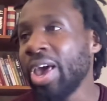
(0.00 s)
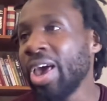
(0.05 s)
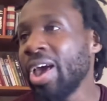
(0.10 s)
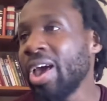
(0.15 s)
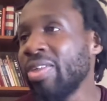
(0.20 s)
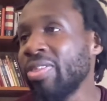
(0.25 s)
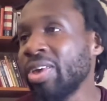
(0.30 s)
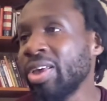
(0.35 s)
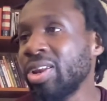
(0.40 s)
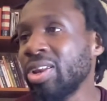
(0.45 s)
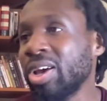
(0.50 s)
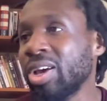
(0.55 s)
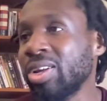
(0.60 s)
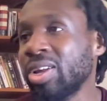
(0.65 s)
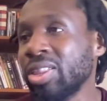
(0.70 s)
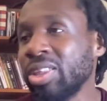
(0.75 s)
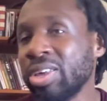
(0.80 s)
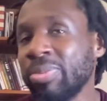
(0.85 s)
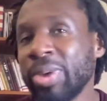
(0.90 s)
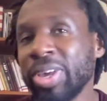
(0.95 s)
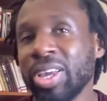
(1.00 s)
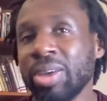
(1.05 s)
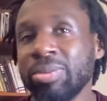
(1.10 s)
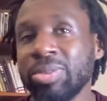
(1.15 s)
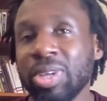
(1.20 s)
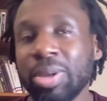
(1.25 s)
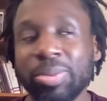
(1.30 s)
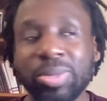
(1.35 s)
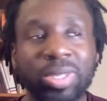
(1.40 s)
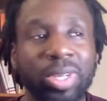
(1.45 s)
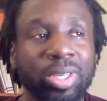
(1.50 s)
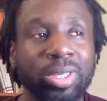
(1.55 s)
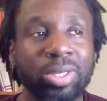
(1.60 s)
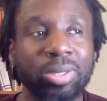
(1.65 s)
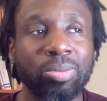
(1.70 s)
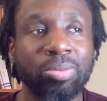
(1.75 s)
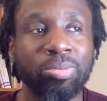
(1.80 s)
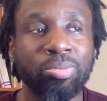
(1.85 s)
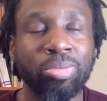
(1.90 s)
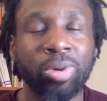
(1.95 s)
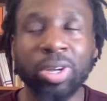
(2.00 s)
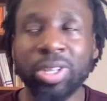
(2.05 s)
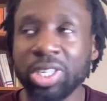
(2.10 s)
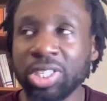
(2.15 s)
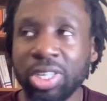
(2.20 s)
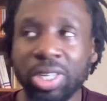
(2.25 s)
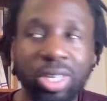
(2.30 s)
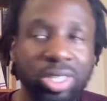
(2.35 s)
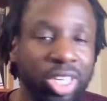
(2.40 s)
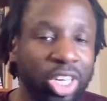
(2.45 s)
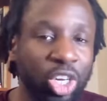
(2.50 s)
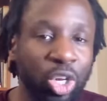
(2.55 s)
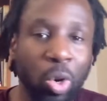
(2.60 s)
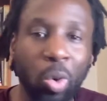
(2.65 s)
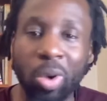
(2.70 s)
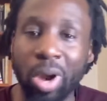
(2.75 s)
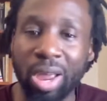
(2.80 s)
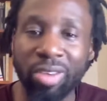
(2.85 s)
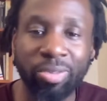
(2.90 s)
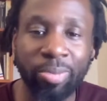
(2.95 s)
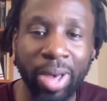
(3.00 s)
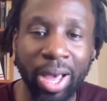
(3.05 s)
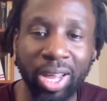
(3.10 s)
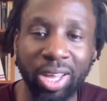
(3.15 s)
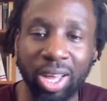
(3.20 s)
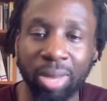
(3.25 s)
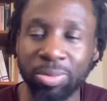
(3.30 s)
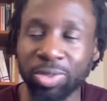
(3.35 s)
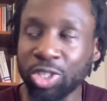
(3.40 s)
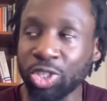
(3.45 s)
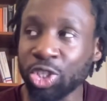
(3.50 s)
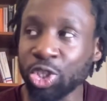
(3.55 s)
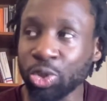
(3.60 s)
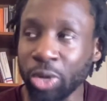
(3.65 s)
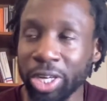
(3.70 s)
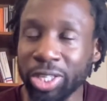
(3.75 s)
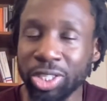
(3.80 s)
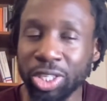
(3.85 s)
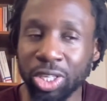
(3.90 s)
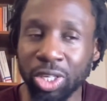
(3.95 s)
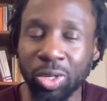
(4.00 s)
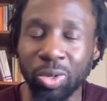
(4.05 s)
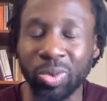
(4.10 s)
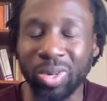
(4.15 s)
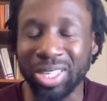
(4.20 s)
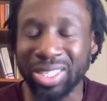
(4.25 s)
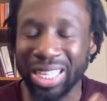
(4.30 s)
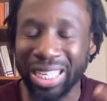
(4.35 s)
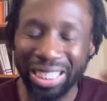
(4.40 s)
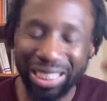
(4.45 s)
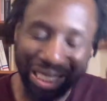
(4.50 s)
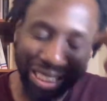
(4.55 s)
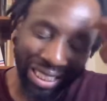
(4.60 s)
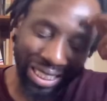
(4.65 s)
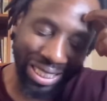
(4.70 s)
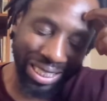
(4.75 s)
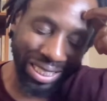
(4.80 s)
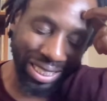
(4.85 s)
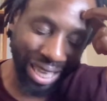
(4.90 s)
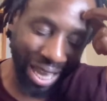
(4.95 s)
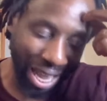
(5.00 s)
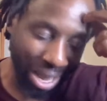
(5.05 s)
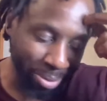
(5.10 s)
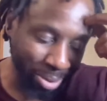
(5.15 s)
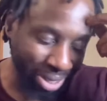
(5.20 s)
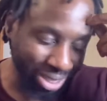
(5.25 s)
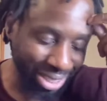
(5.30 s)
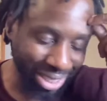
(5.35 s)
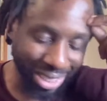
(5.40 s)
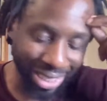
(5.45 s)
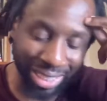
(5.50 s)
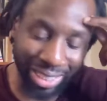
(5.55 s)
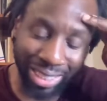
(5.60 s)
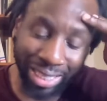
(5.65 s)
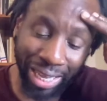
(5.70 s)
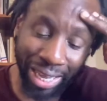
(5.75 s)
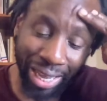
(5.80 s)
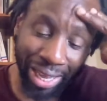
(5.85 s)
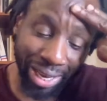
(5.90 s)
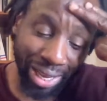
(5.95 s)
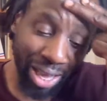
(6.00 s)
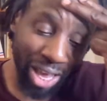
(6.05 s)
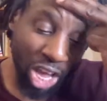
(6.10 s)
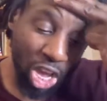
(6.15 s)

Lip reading: And then another inmate comes up and says, bro, did she just ignore everybody and come straight to you? And it's like, damn it, she did.